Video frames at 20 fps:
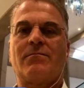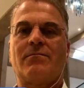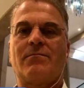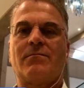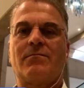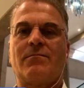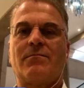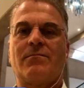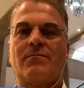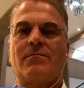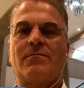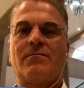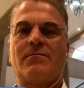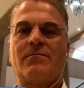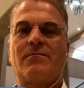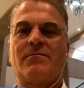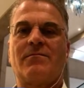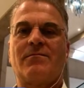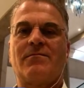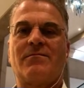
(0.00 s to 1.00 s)

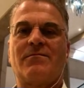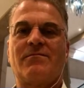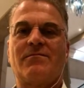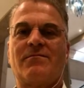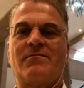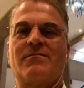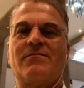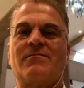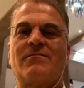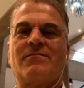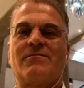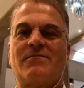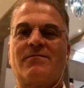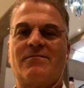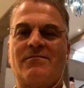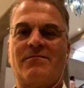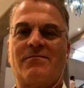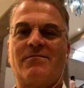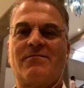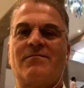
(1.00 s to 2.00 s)

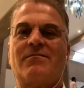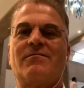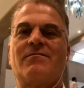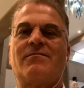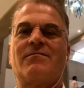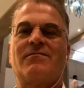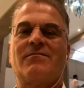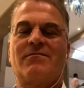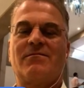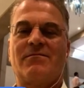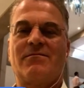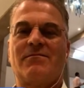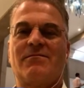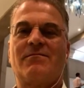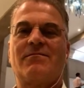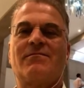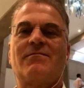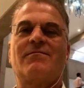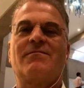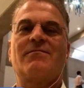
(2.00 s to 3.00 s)

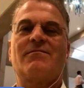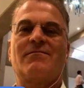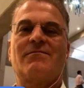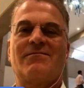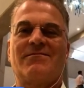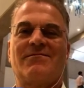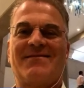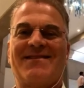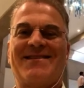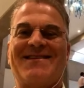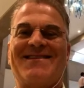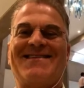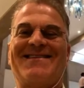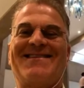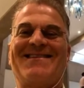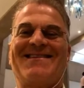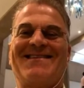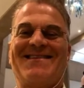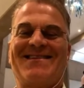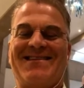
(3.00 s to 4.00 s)

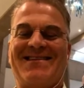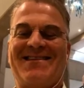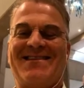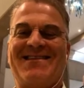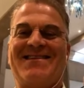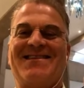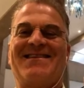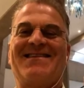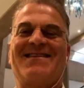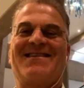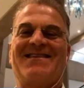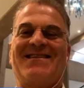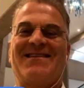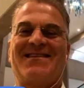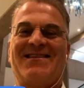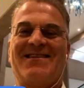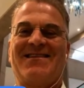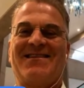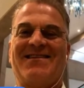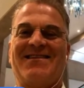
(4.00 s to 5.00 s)
(not speaking)